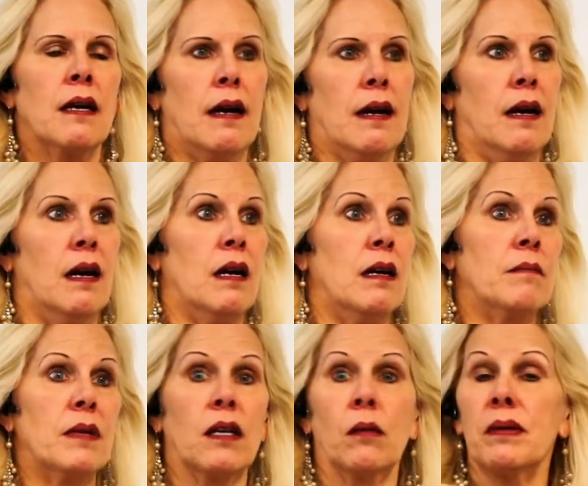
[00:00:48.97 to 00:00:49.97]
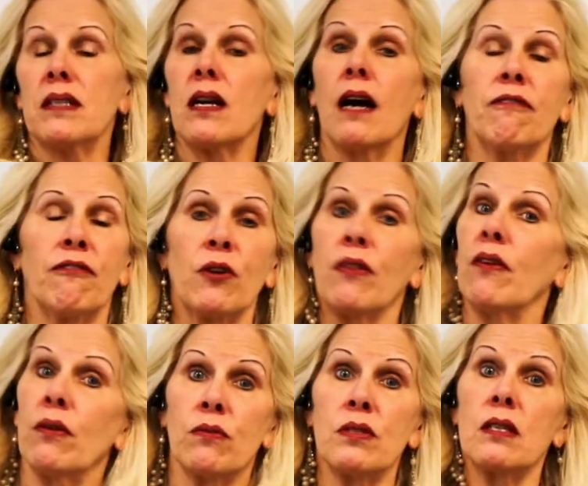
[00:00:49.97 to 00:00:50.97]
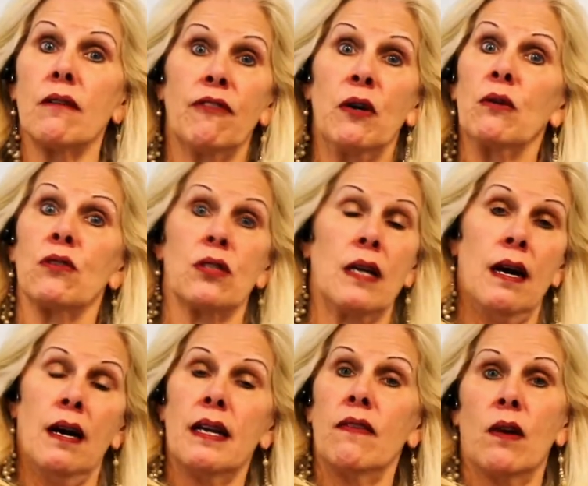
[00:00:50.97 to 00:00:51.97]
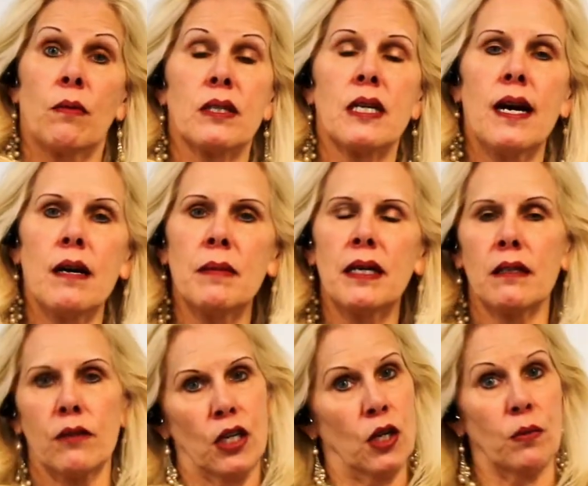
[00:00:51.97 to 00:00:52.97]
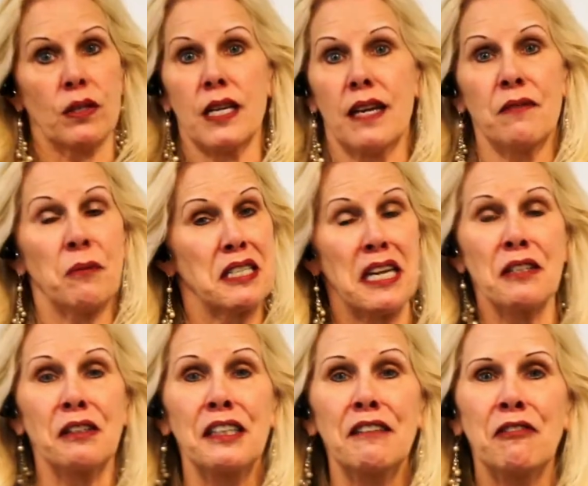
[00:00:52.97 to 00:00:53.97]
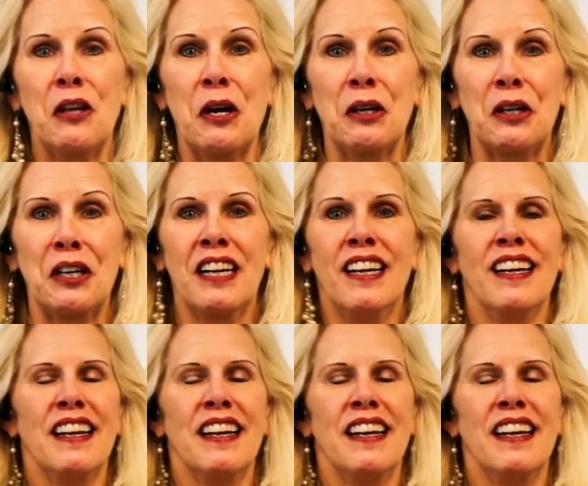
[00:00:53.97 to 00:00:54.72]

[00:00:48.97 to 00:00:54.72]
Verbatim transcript: It'll be tough for those folks in their retirement. You know, we tend to live longer.